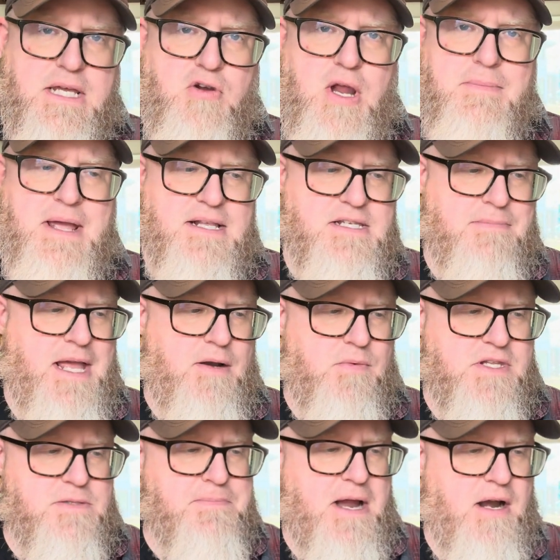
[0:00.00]
cremates a man with
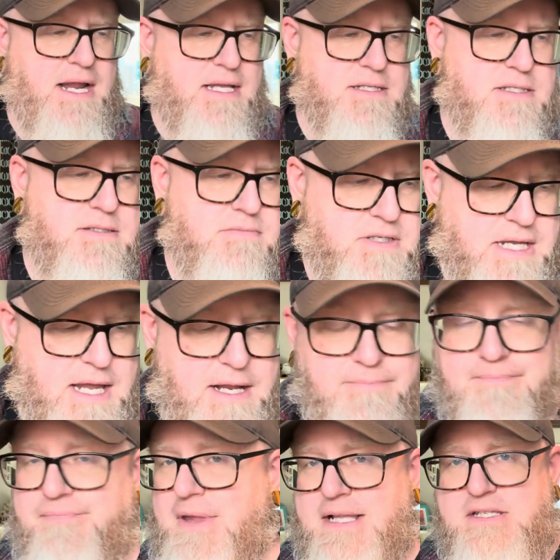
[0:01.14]
his bare hands. Okay,
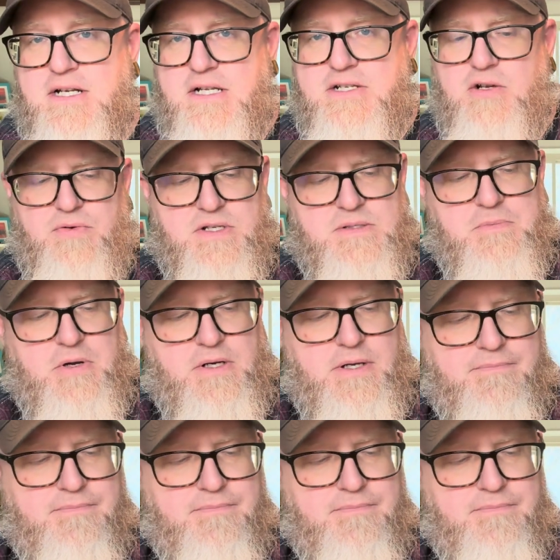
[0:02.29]
that's in a children's book.